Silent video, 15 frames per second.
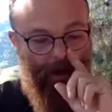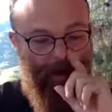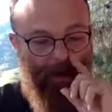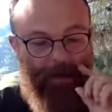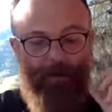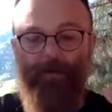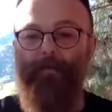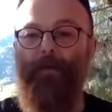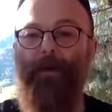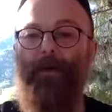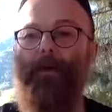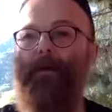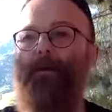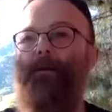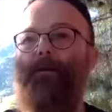and we
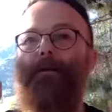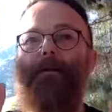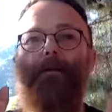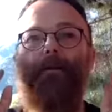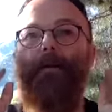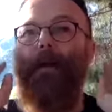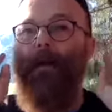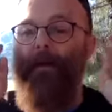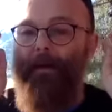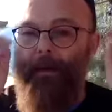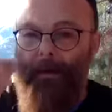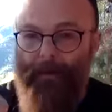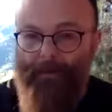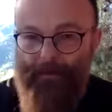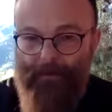can
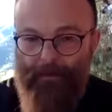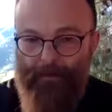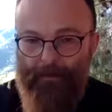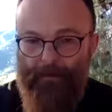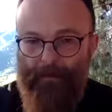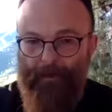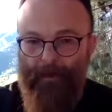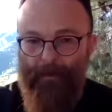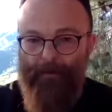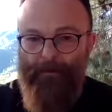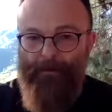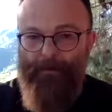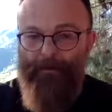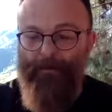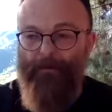listen to
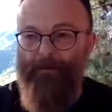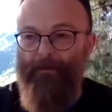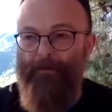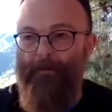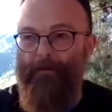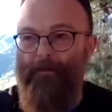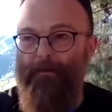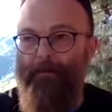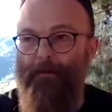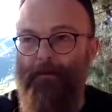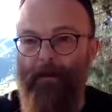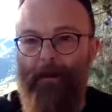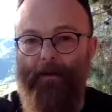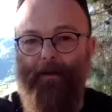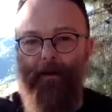things
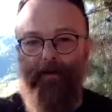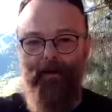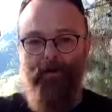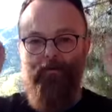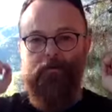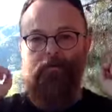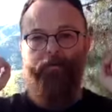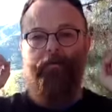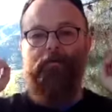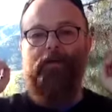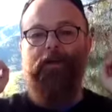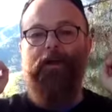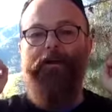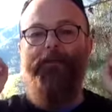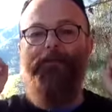and then ignore
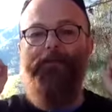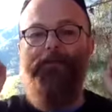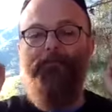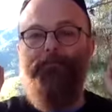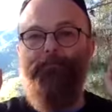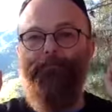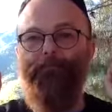things.